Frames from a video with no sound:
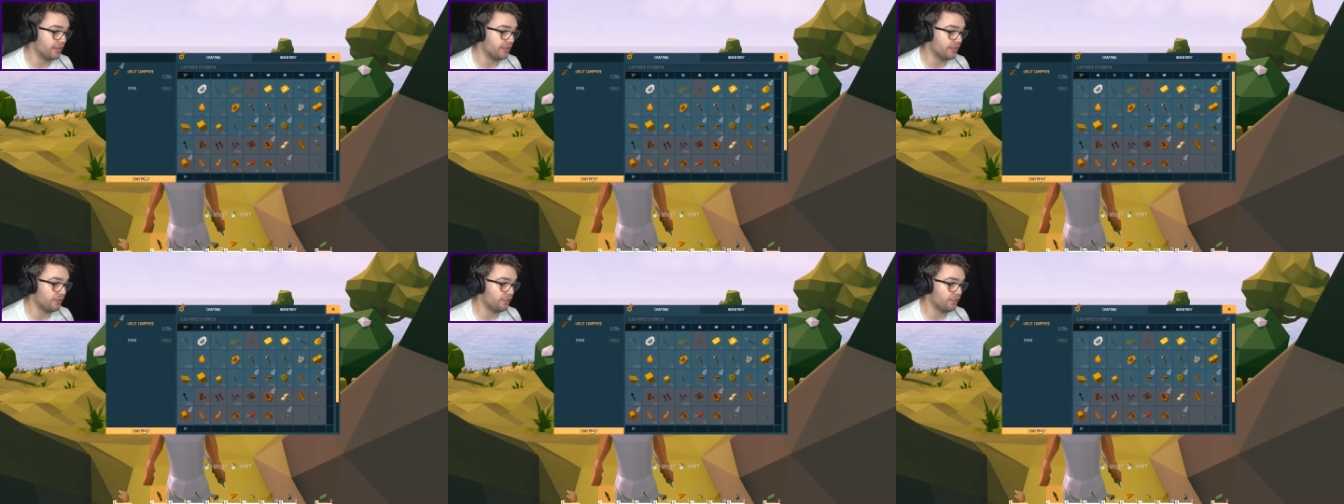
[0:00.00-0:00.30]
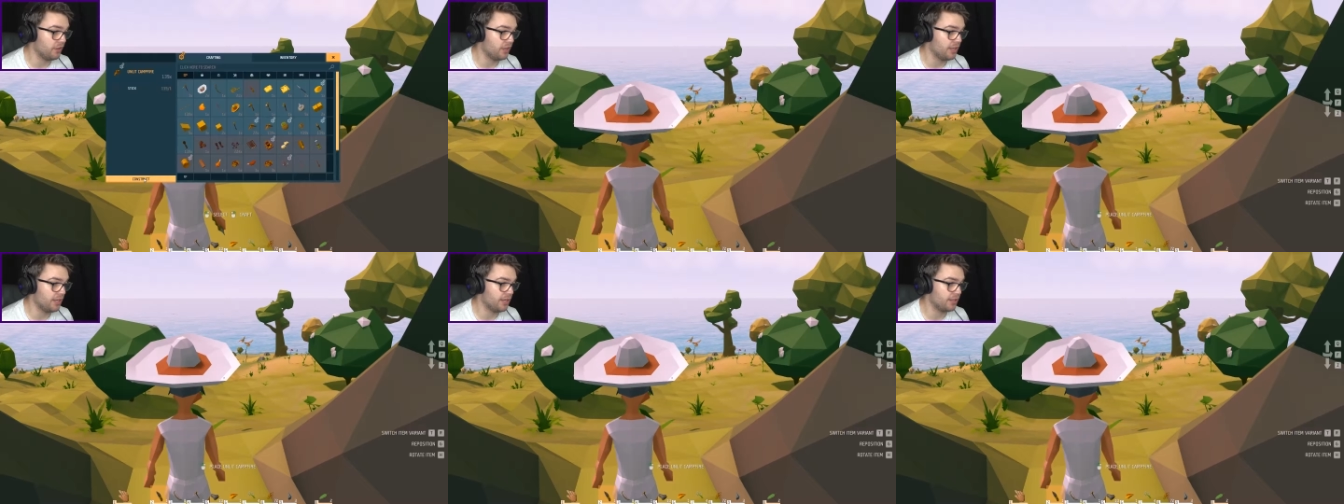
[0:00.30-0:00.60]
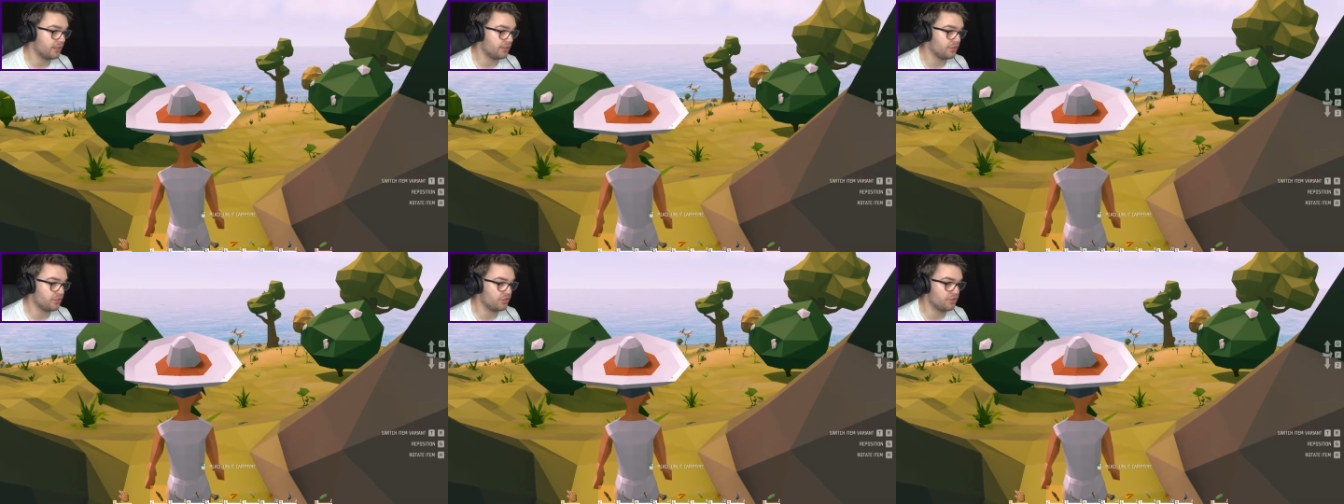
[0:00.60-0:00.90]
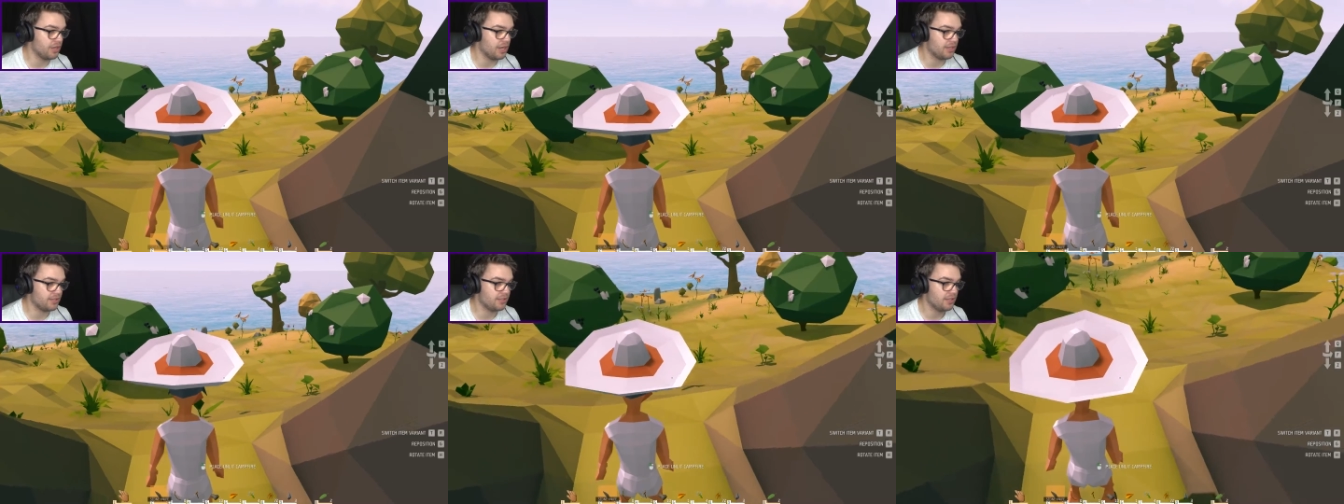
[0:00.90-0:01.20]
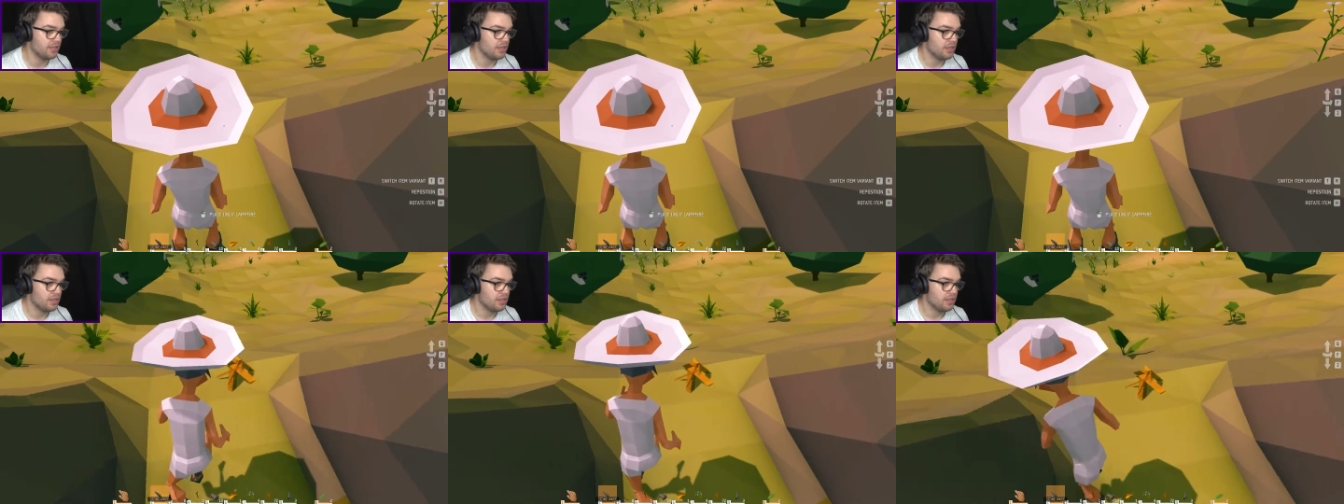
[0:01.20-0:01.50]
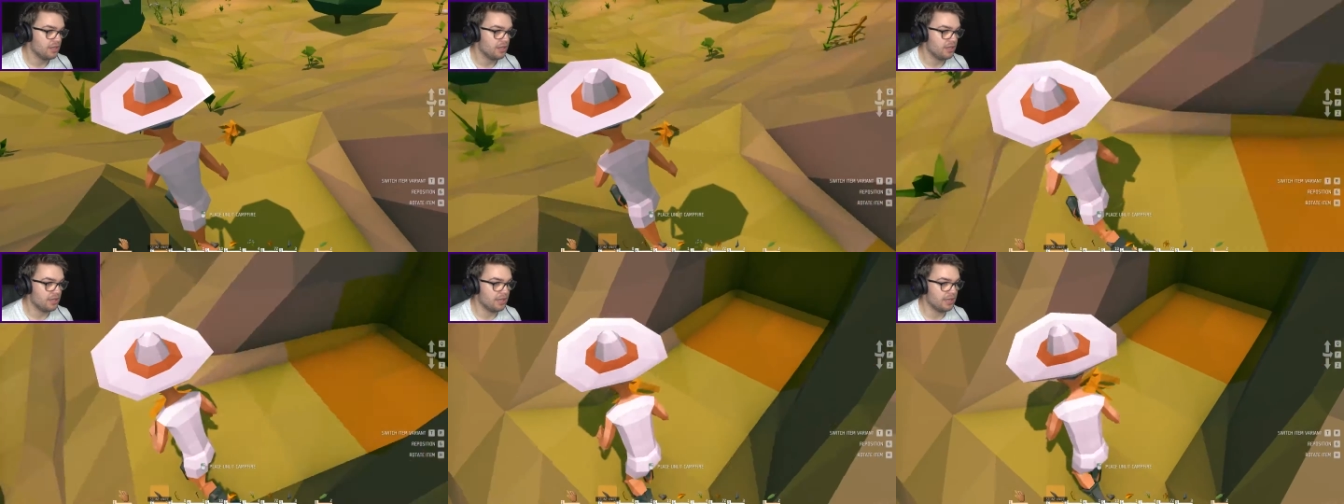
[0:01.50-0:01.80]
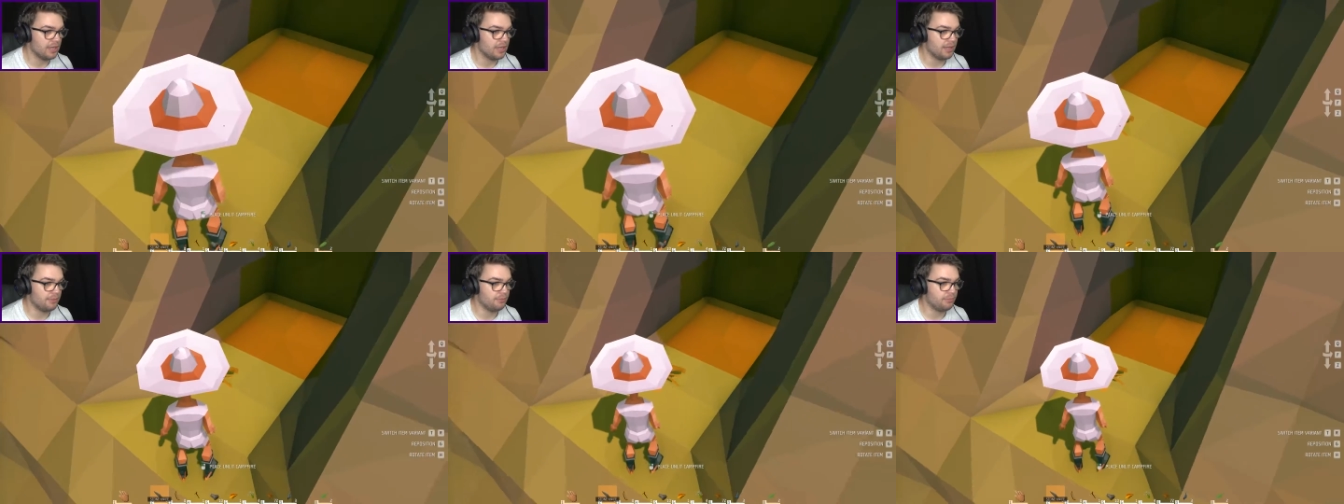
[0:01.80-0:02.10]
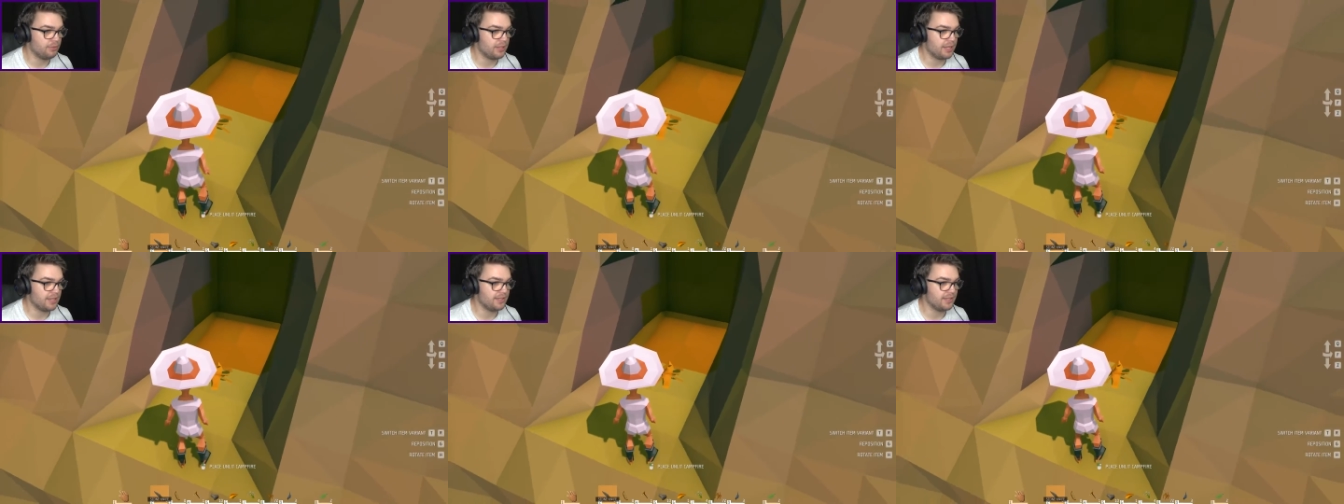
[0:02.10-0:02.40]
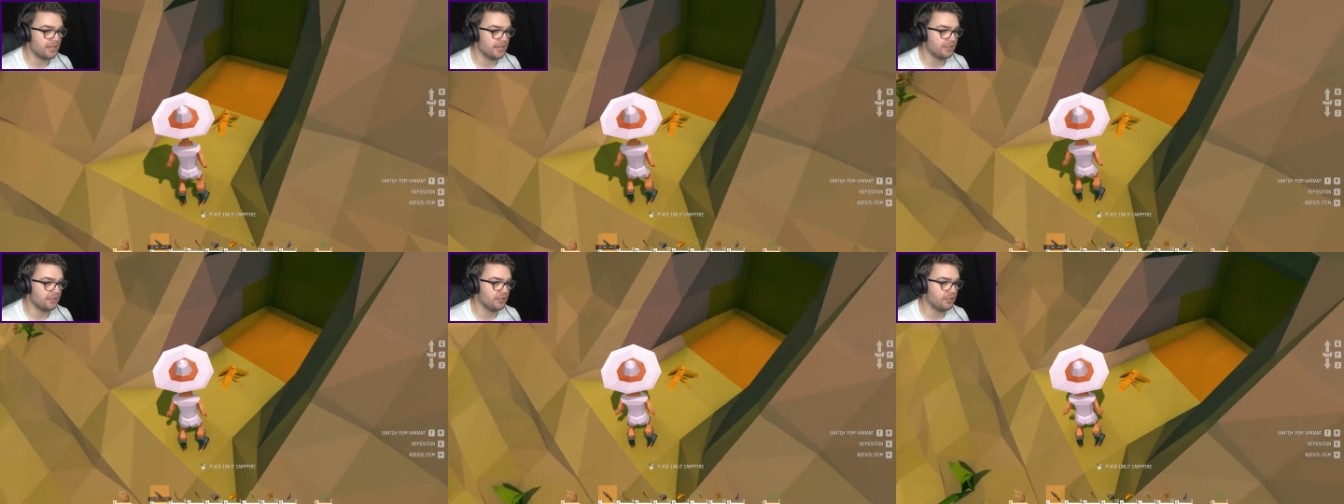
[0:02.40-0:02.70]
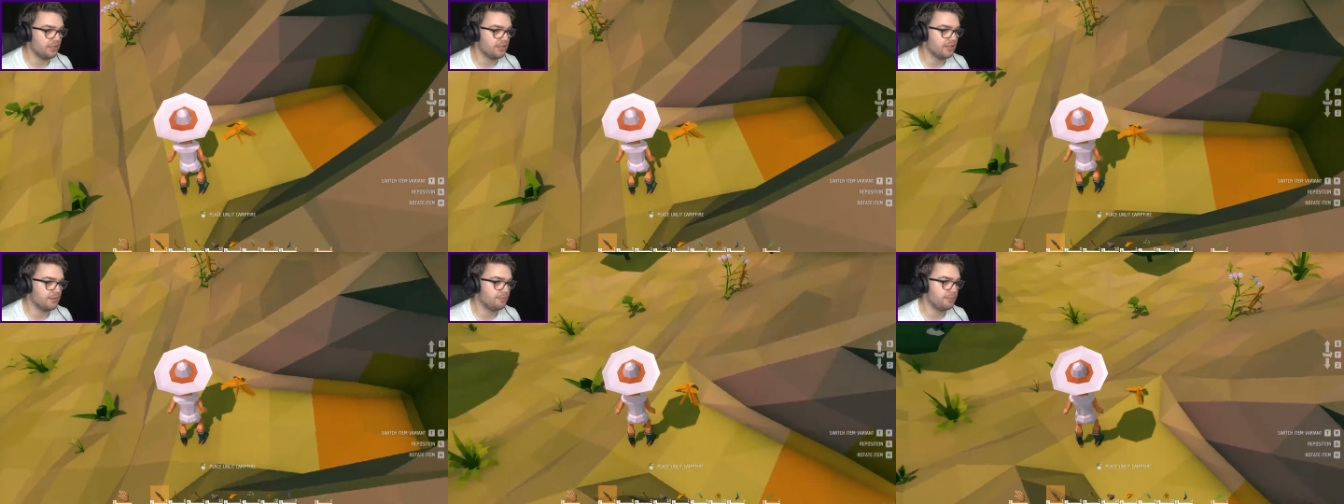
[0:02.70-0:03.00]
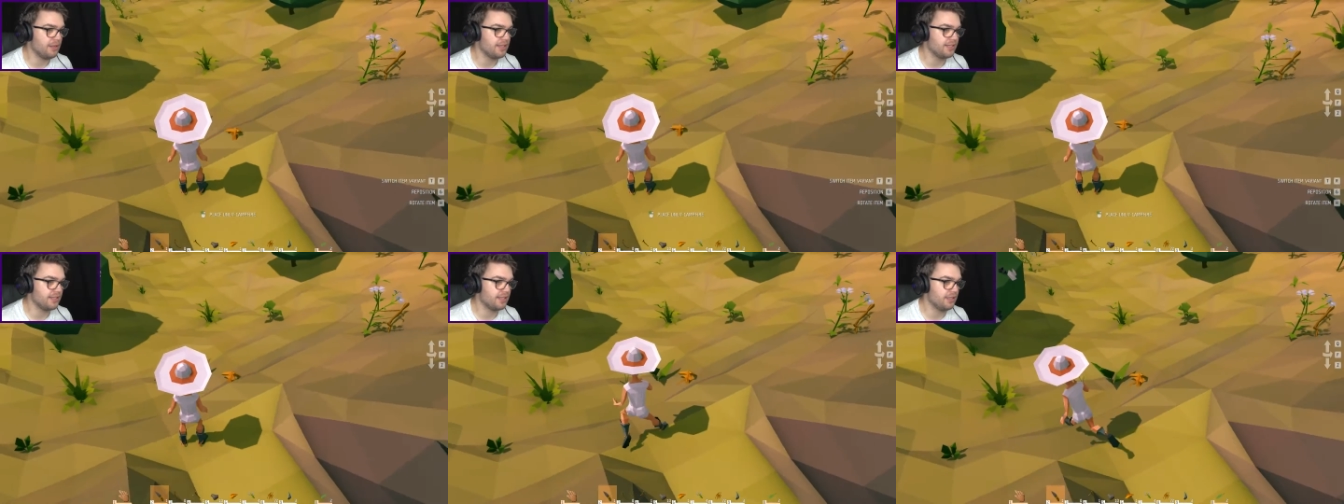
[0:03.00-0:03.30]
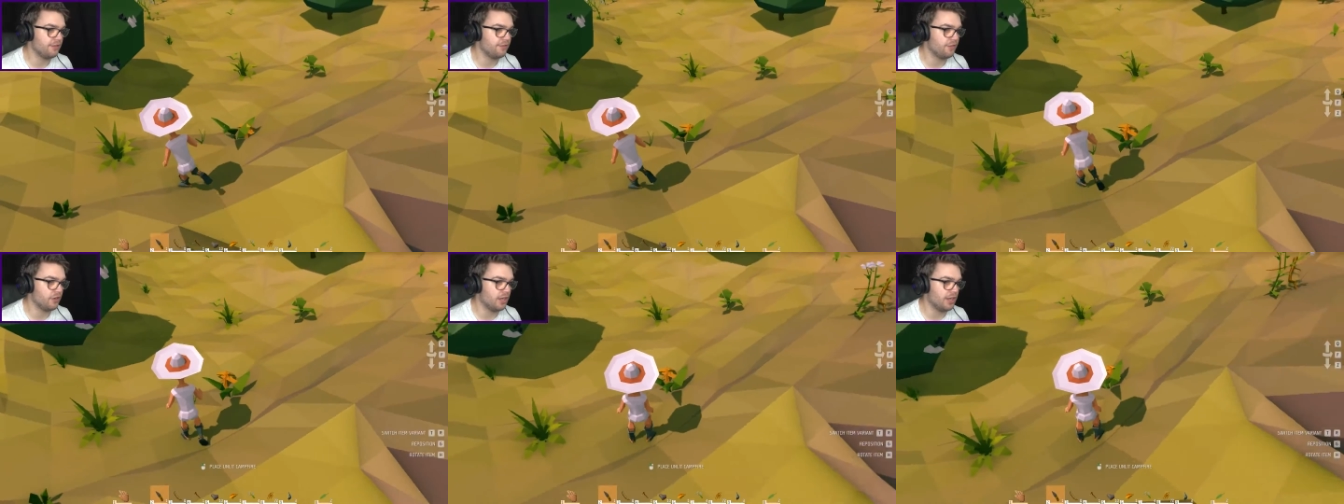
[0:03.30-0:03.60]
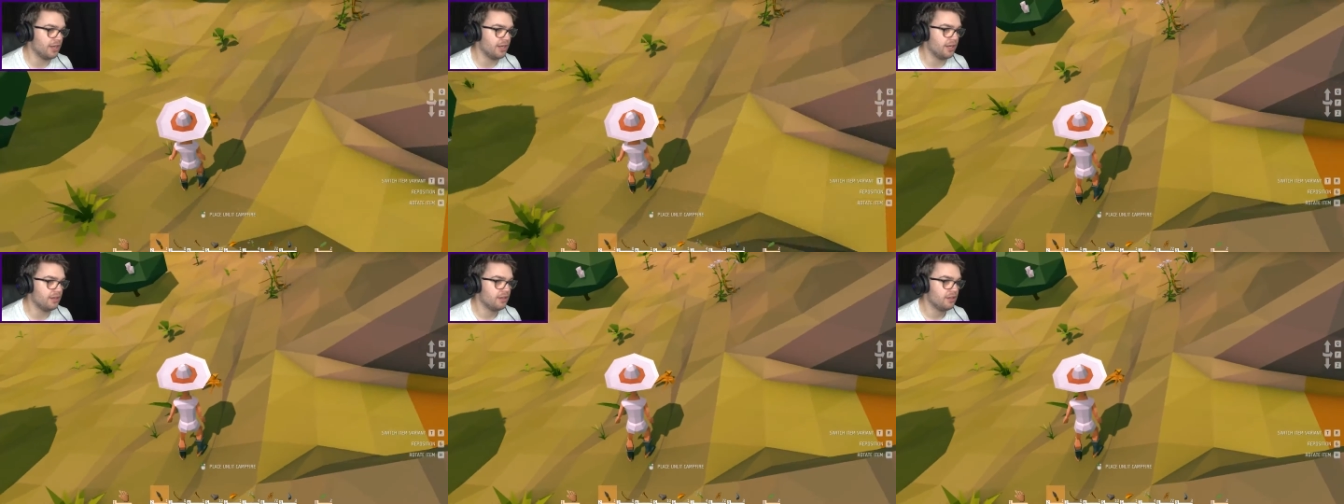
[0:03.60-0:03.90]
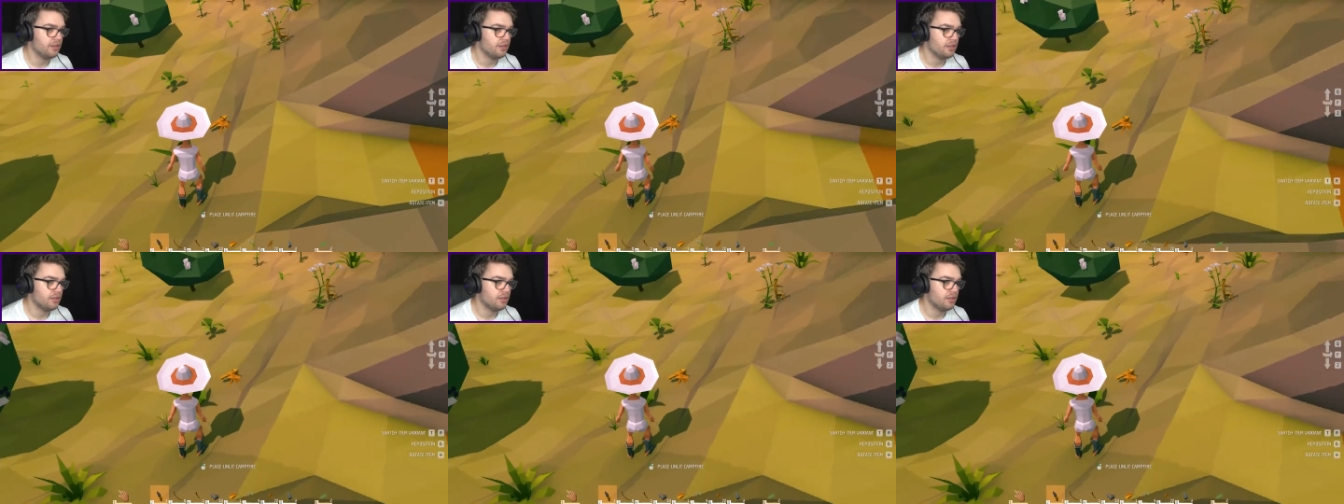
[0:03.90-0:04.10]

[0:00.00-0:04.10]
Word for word: Unlit fire, construct, let's just place unlit fire,